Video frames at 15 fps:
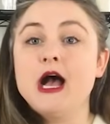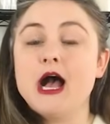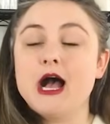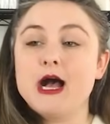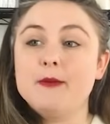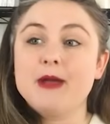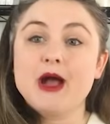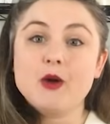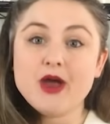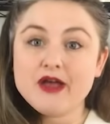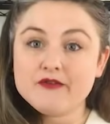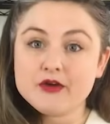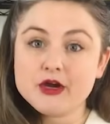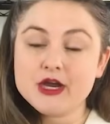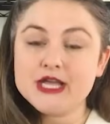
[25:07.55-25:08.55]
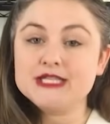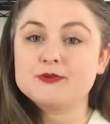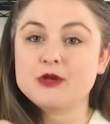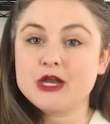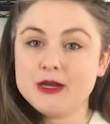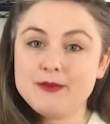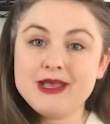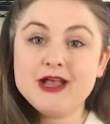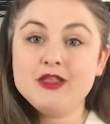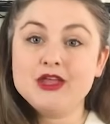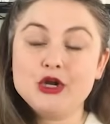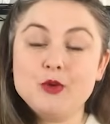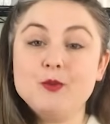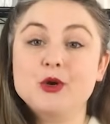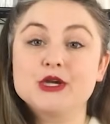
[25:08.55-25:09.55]
However, it's gonna be a
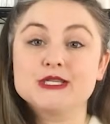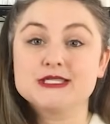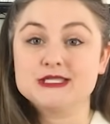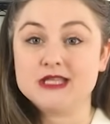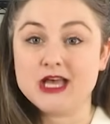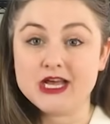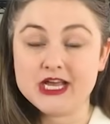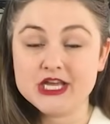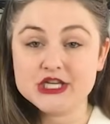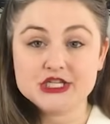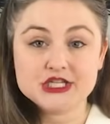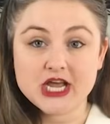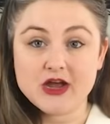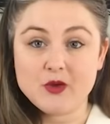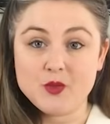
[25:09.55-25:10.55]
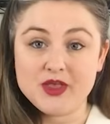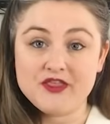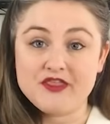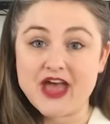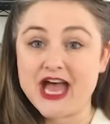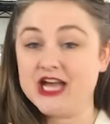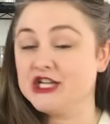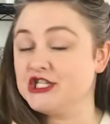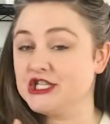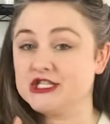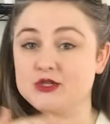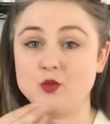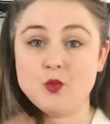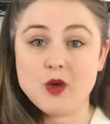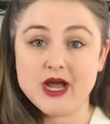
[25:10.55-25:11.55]
little more sluggish with that
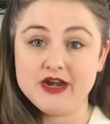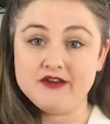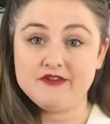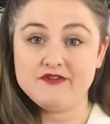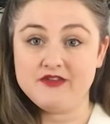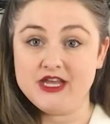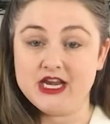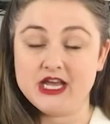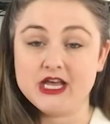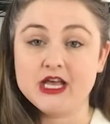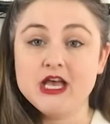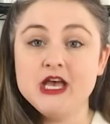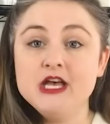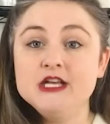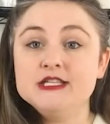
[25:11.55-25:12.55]
just 1 feeding.